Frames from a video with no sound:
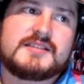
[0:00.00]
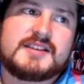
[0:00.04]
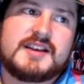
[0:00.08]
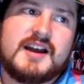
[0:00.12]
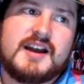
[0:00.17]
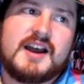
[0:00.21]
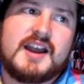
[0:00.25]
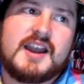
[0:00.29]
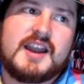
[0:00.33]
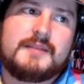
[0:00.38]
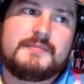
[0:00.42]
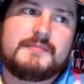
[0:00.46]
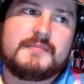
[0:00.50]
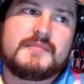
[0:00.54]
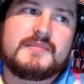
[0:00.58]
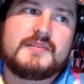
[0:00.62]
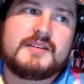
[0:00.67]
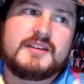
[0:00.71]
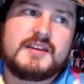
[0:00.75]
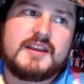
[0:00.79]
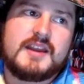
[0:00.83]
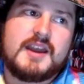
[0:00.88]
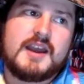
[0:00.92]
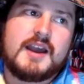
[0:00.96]
Like time,
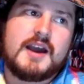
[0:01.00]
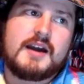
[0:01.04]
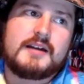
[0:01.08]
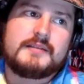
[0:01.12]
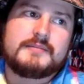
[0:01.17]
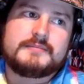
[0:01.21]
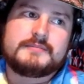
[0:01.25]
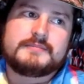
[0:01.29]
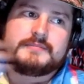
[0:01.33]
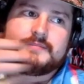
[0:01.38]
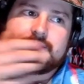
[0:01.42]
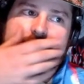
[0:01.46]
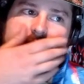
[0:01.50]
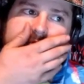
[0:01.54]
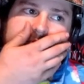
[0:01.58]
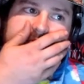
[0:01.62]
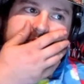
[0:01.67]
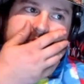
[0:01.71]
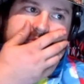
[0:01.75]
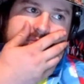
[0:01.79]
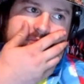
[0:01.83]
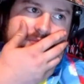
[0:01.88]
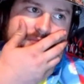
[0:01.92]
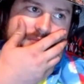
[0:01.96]
you didn't yeah. recognize it
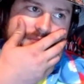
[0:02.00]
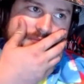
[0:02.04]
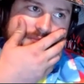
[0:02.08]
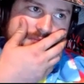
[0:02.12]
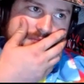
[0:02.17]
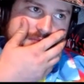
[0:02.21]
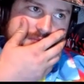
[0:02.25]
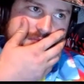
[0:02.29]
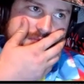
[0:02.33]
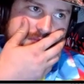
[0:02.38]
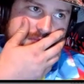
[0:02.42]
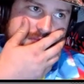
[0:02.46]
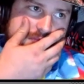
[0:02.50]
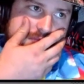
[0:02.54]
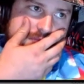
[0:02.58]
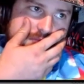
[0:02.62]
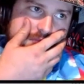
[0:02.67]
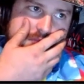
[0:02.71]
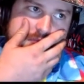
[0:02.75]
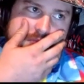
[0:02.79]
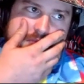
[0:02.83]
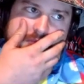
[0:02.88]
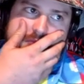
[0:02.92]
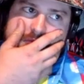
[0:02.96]
as a send-off,
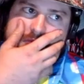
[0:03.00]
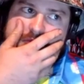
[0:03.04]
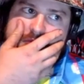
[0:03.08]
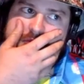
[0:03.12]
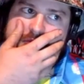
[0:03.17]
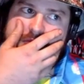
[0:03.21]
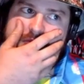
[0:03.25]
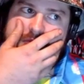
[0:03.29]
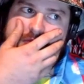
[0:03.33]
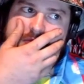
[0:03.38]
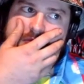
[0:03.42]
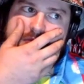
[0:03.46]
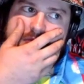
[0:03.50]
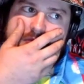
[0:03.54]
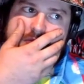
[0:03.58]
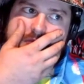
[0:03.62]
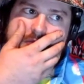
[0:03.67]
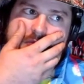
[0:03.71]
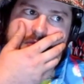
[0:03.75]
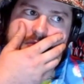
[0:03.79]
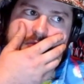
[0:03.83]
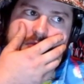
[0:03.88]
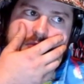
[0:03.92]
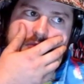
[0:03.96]
but armed with
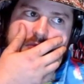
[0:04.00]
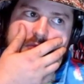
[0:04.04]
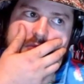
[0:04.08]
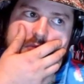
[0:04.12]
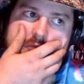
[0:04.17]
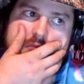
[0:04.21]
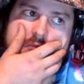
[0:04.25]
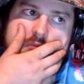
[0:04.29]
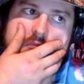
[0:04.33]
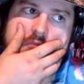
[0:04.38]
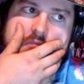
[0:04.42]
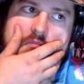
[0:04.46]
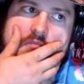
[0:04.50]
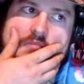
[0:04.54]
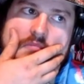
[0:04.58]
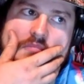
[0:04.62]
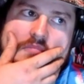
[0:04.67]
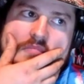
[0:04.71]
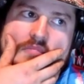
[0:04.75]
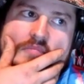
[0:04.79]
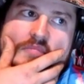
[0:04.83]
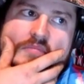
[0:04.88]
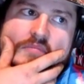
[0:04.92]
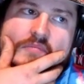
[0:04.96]
hindsight, like
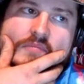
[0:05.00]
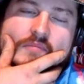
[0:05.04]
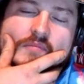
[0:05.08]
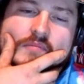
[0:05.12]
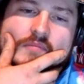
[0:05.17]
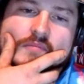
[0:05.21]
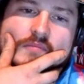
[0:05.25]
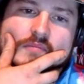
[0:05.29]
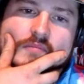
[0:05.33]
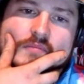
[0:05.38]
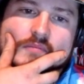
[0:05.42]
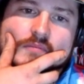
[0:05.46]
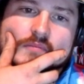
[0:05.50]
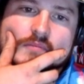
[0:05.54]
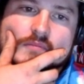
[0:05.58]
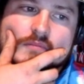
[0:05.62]
it was really good.